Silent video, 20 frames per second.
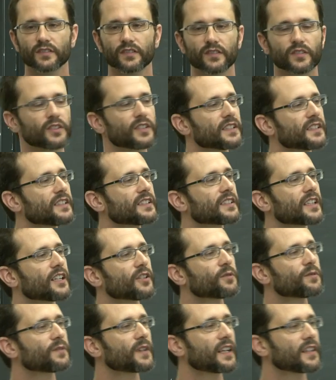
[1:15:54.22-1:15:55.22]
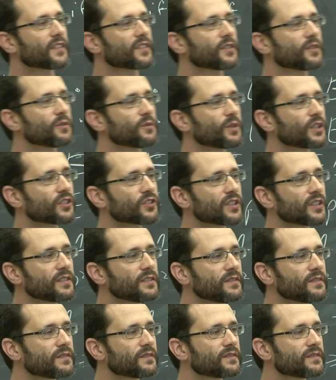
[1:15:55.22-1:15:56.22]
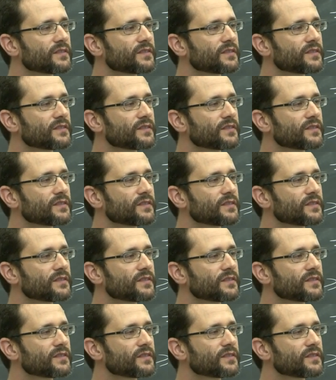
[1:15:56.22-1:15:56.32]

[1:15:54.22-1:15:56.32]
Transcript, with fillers: So does this kind of answer your question?